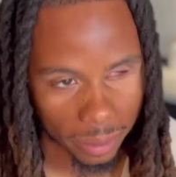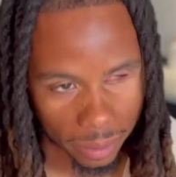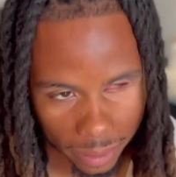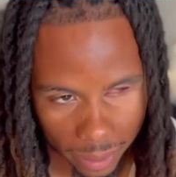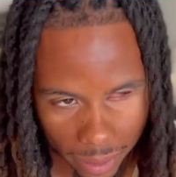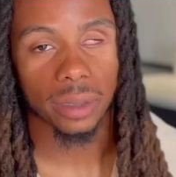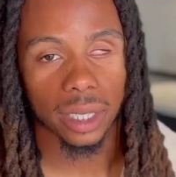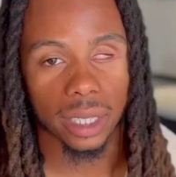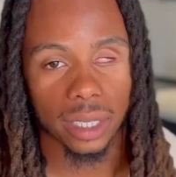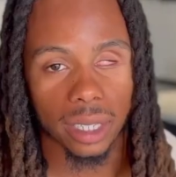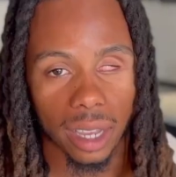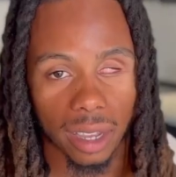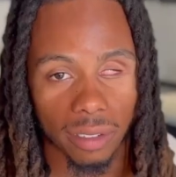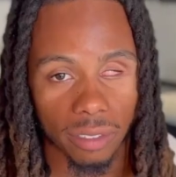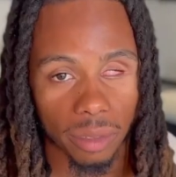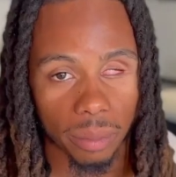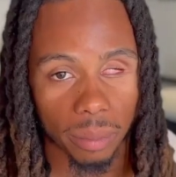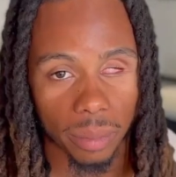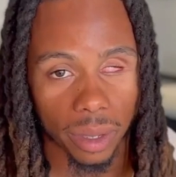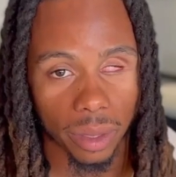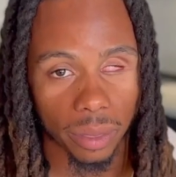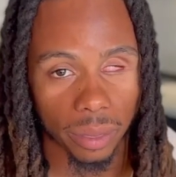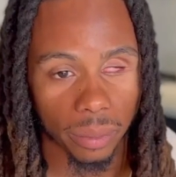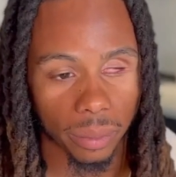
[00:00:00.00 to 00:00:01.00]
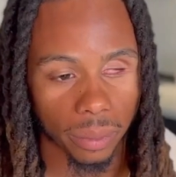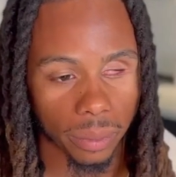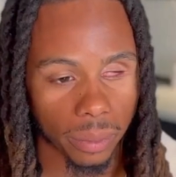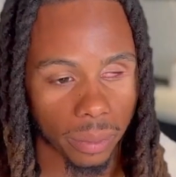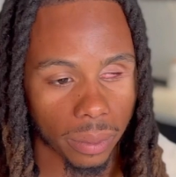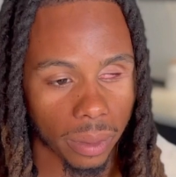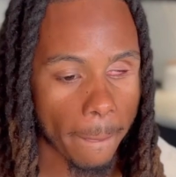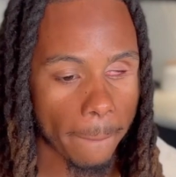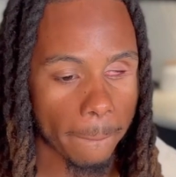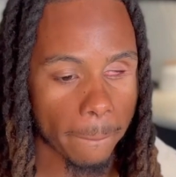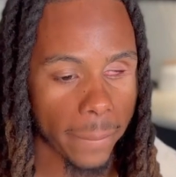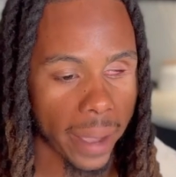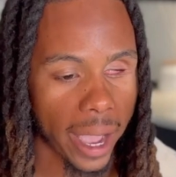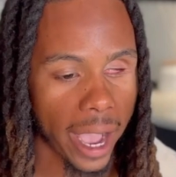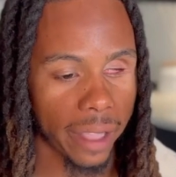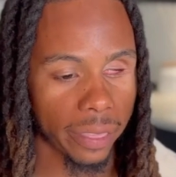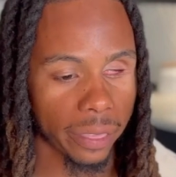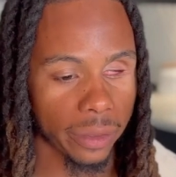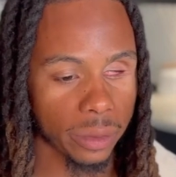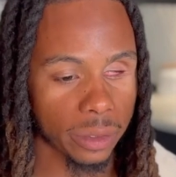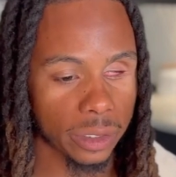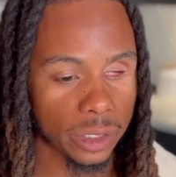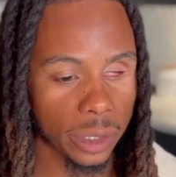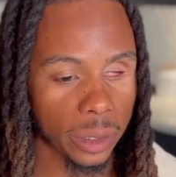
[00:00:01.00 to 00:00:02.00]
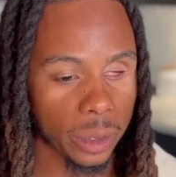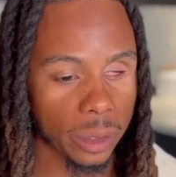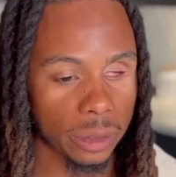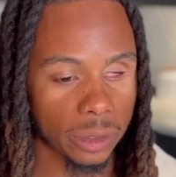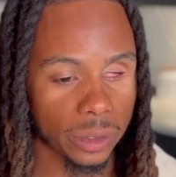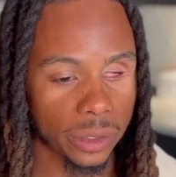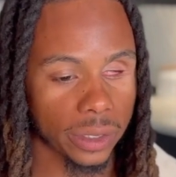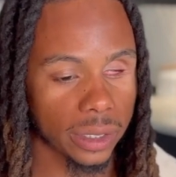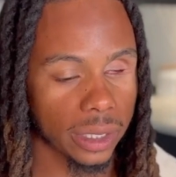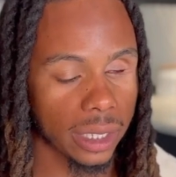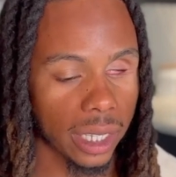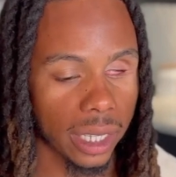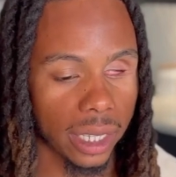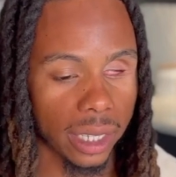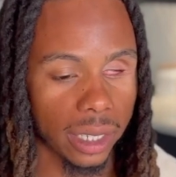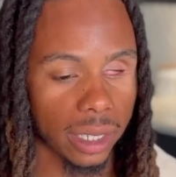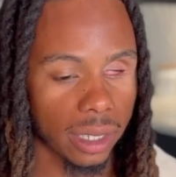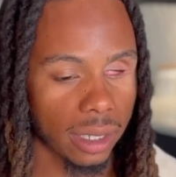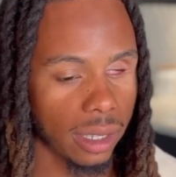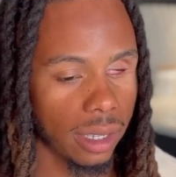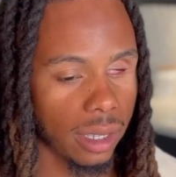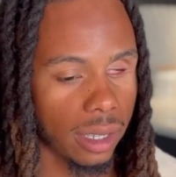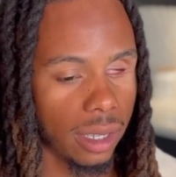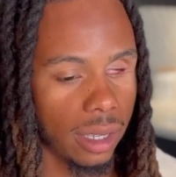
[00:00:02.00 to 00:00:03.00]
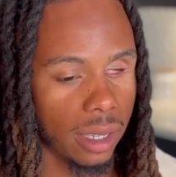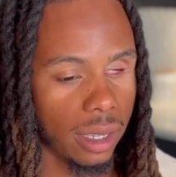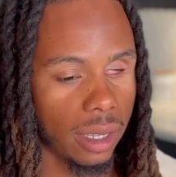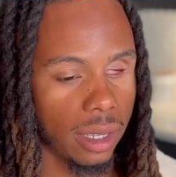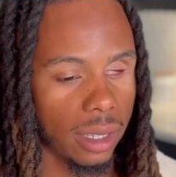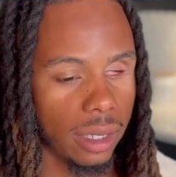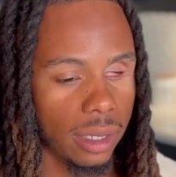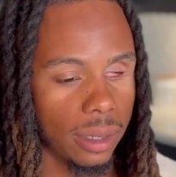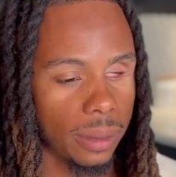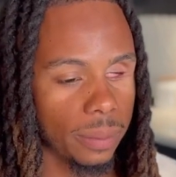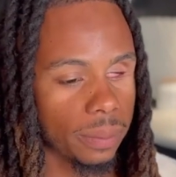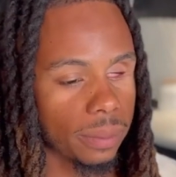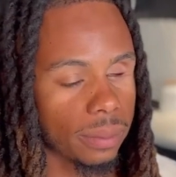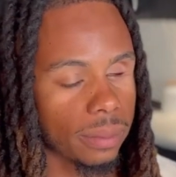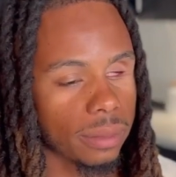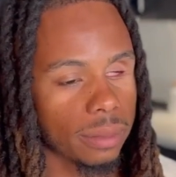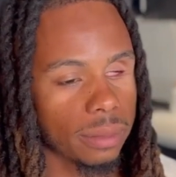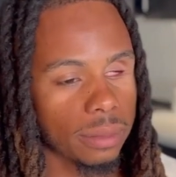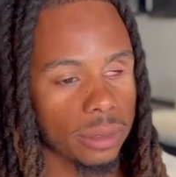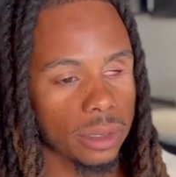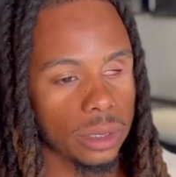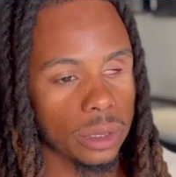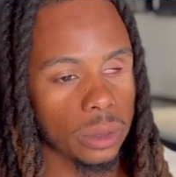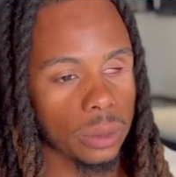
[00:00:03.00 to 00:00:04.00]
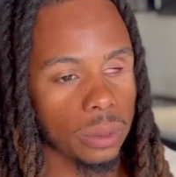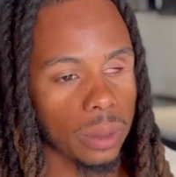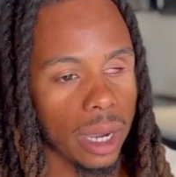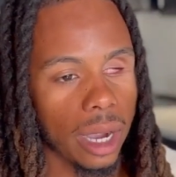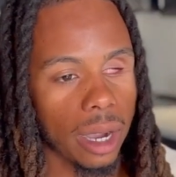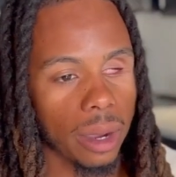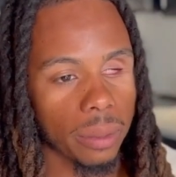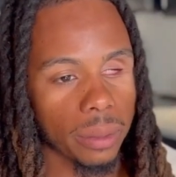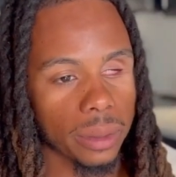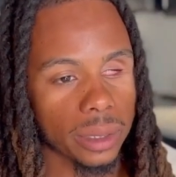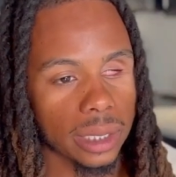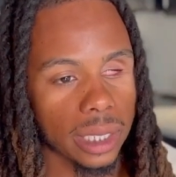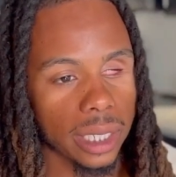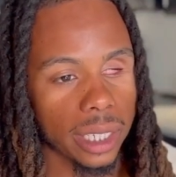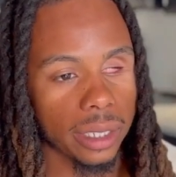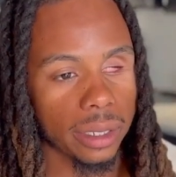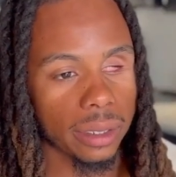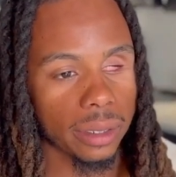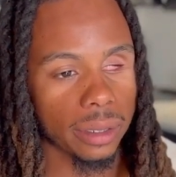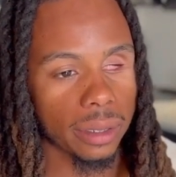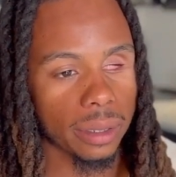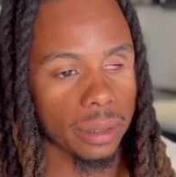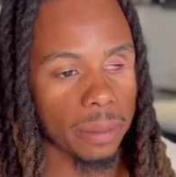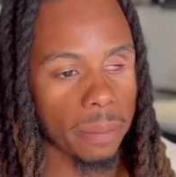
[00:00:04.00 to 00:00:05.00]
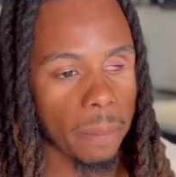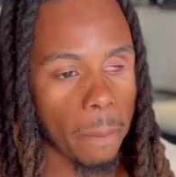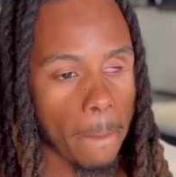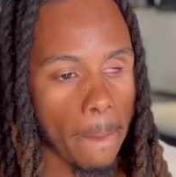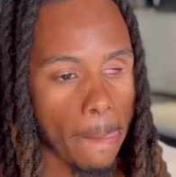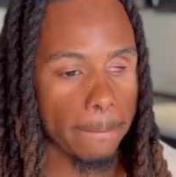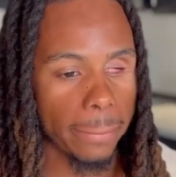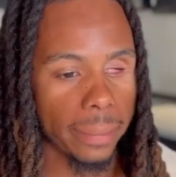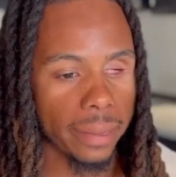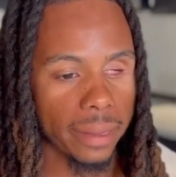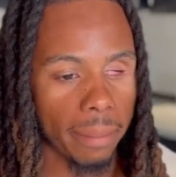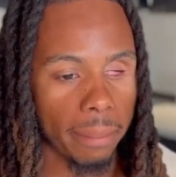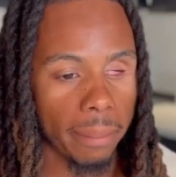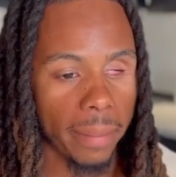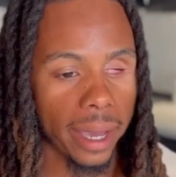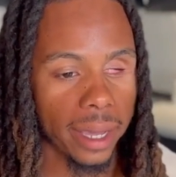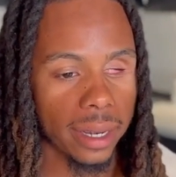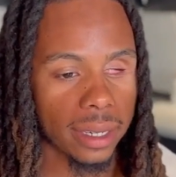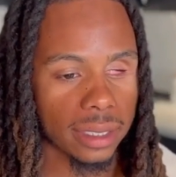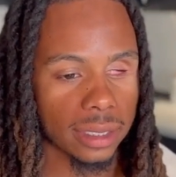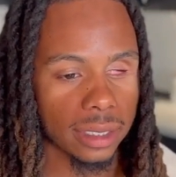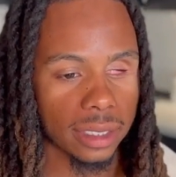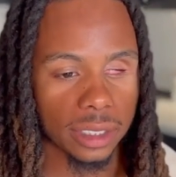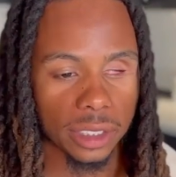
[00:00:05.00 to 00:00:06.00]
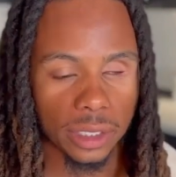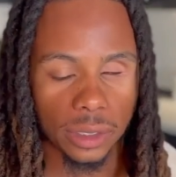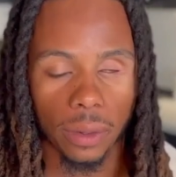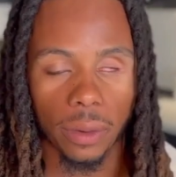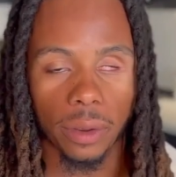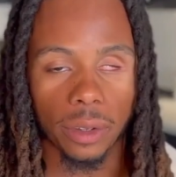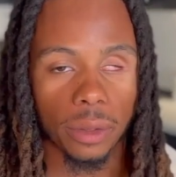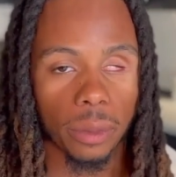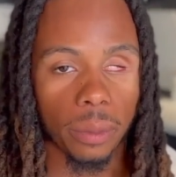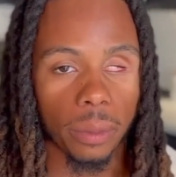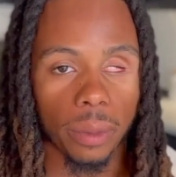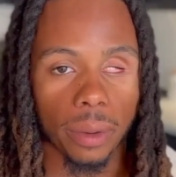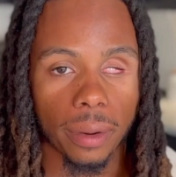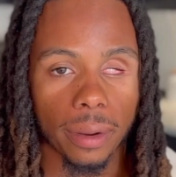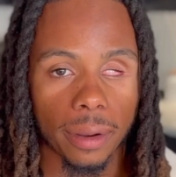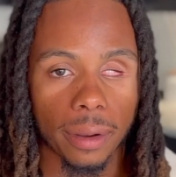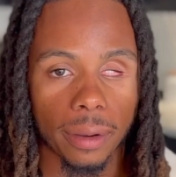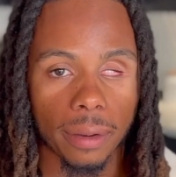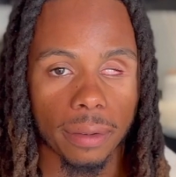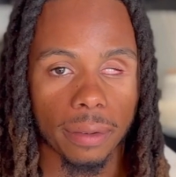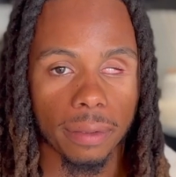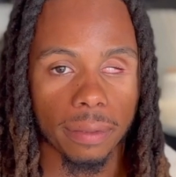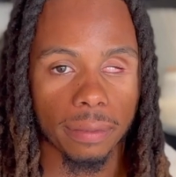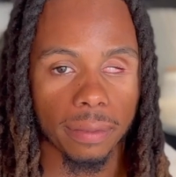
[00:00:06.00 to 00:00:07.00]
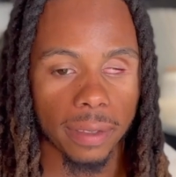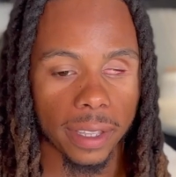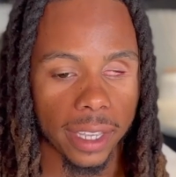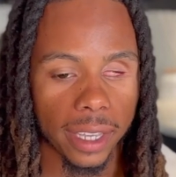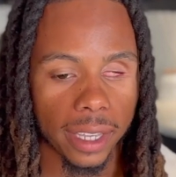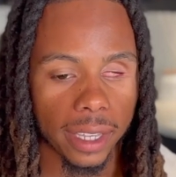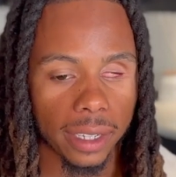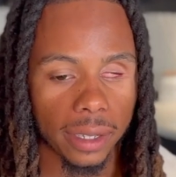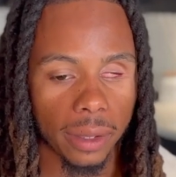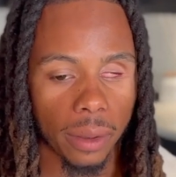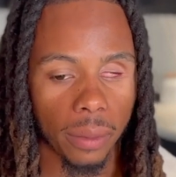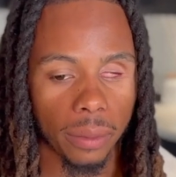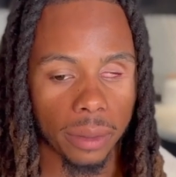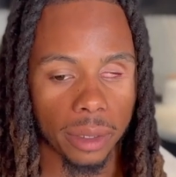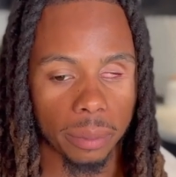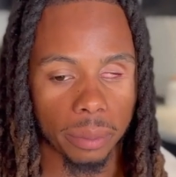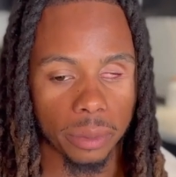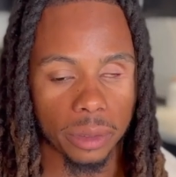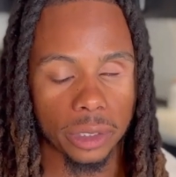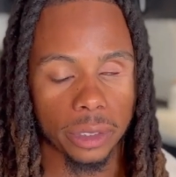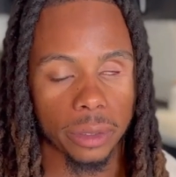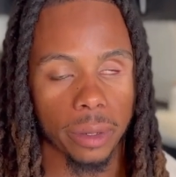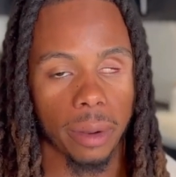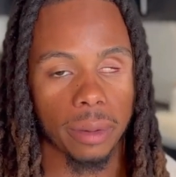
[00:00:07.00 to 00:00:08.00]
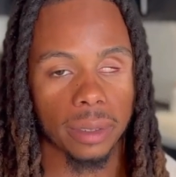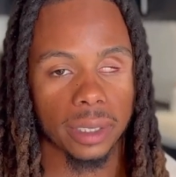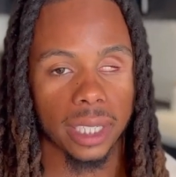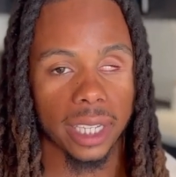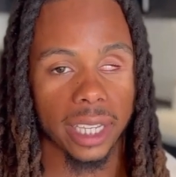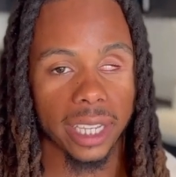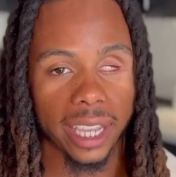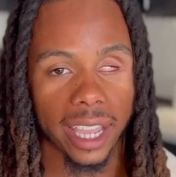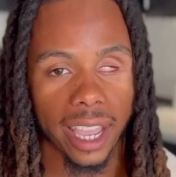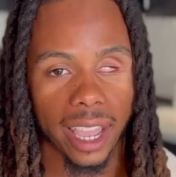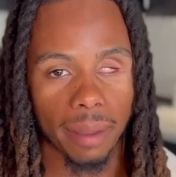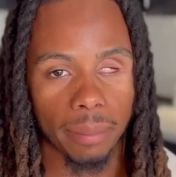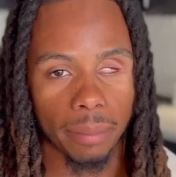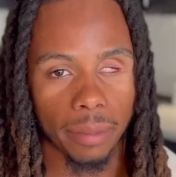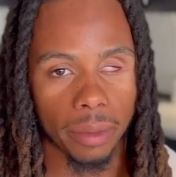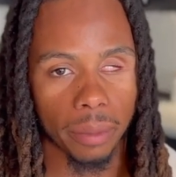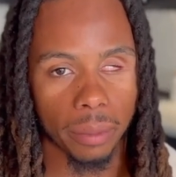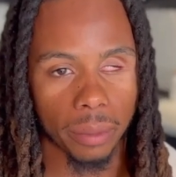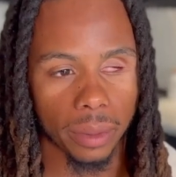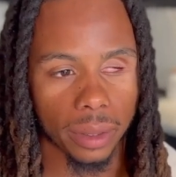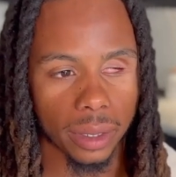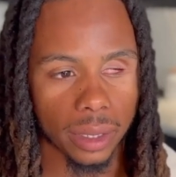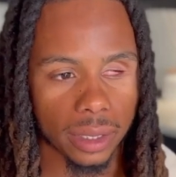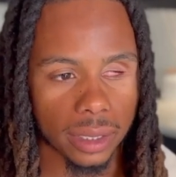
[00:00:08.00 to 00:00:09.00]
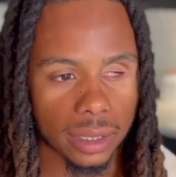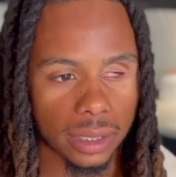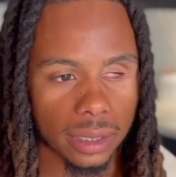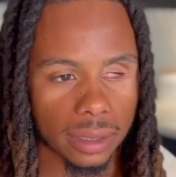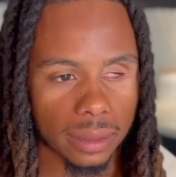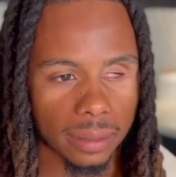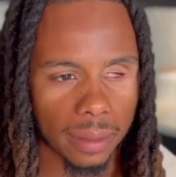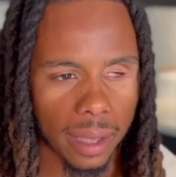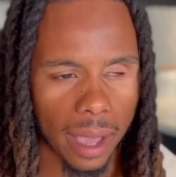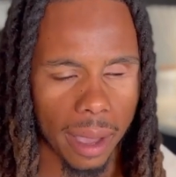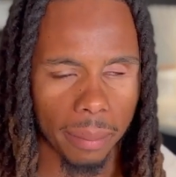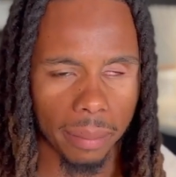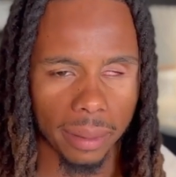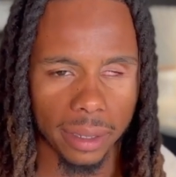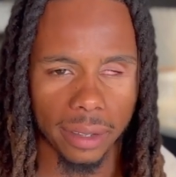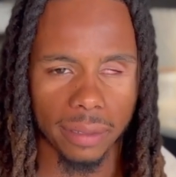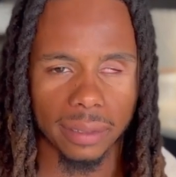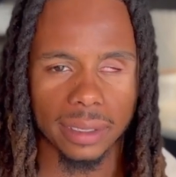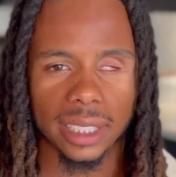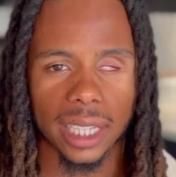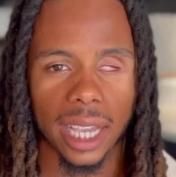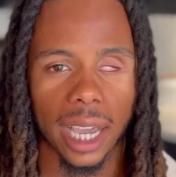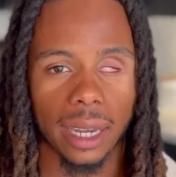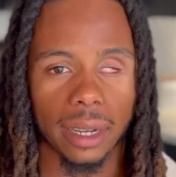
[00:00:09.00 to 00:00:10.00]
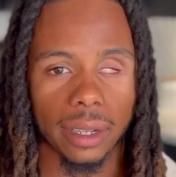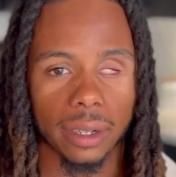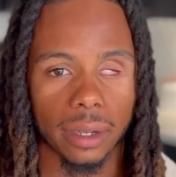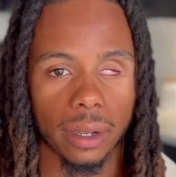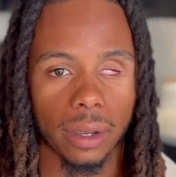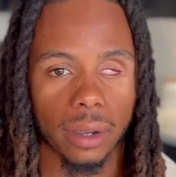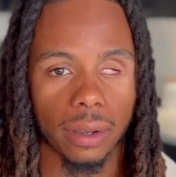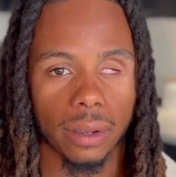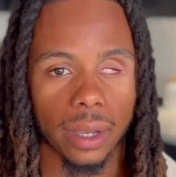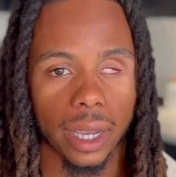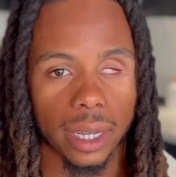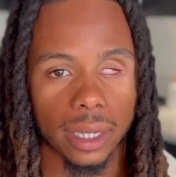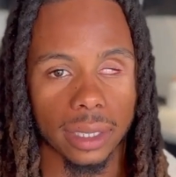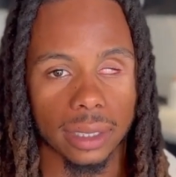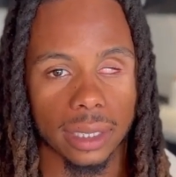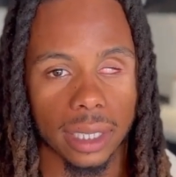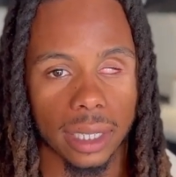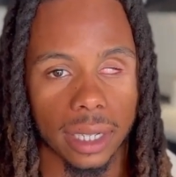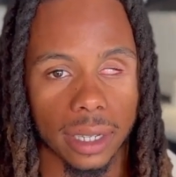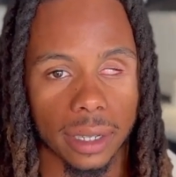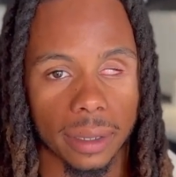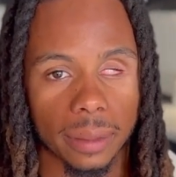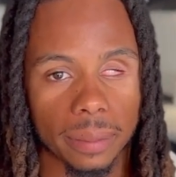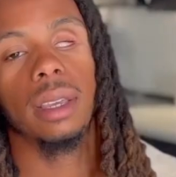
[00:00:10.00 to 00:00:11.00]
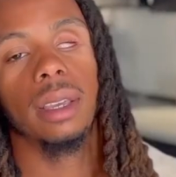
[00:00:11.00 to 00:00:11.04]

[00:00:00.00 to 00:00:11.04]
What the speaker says: thing I've ever been through. After the surgery, like 2 hours later, the medicine started to wear off, and the only prescription they gave me was, I believe, Tylenol at the time.